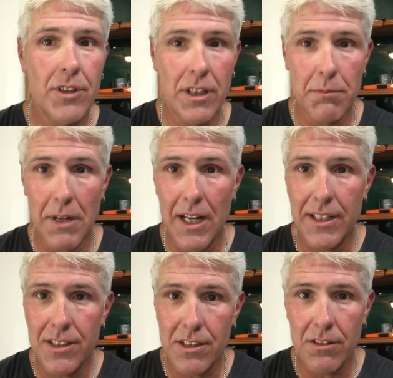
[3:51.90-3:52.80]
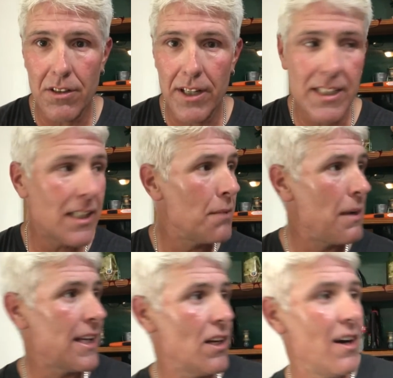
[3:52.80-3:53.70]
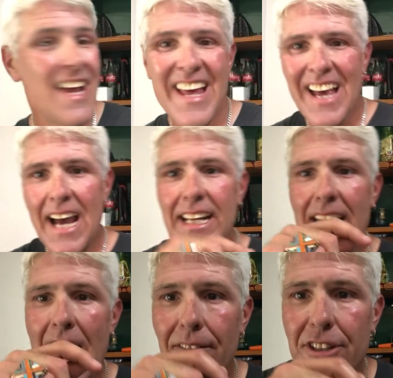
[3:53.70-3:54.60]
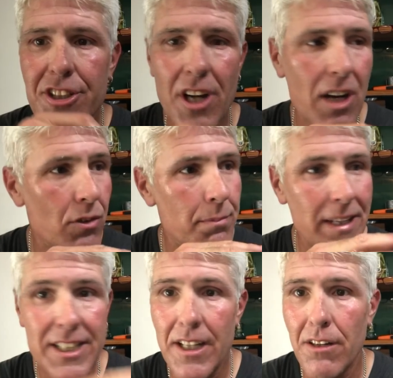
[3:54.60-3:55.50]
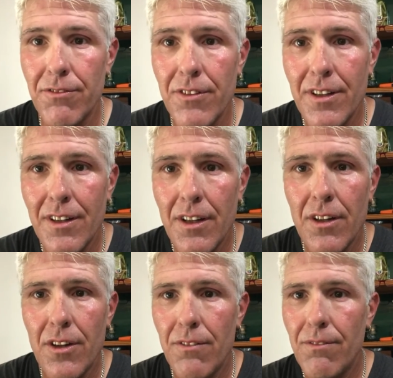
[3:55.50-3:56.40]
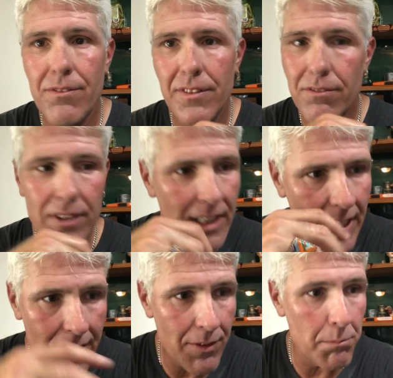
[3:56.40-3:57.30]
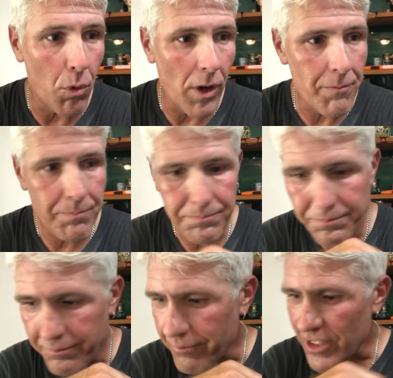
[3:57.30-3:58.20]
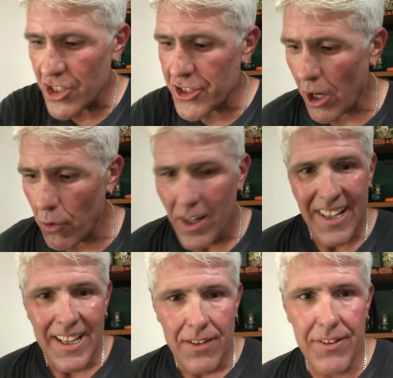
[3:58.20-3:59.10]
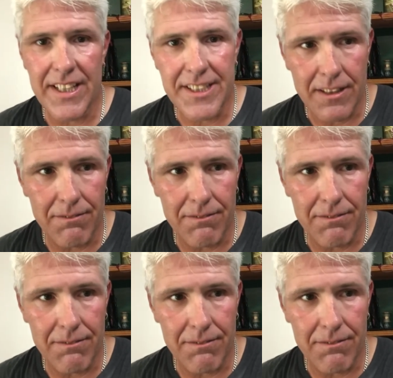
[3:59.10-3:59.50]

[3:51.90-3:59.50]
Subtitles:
you hear Molly? She's going crazy in the backyard. I need to have this talk with myself even more. So this